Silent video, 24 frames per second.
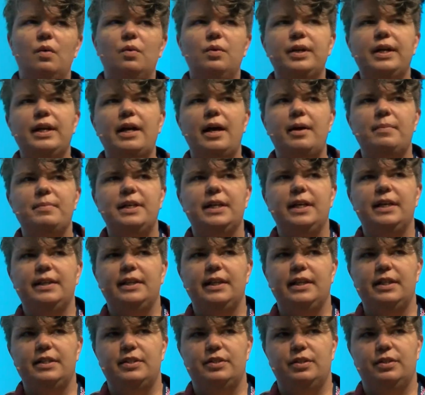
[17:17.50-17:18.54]
Yeah, I mean, I
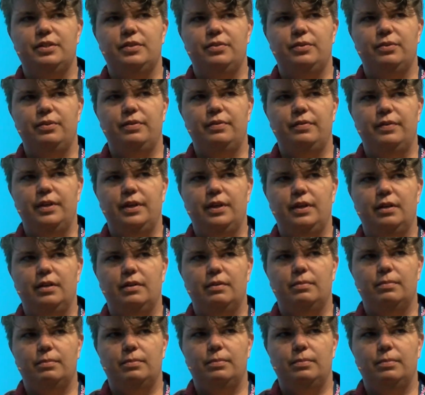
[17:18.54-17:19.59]
think it's just sort of a